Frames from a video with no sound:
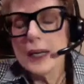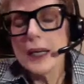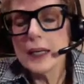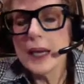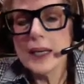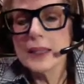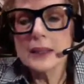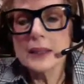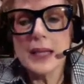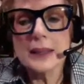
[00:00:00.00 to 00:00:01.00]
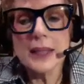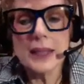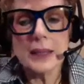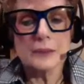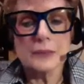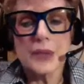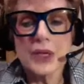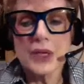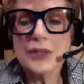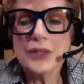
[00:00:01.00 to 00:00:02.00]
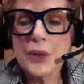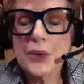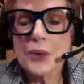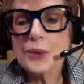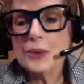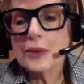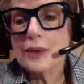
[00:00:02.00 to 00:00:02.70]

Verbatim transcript: and i didn't like that so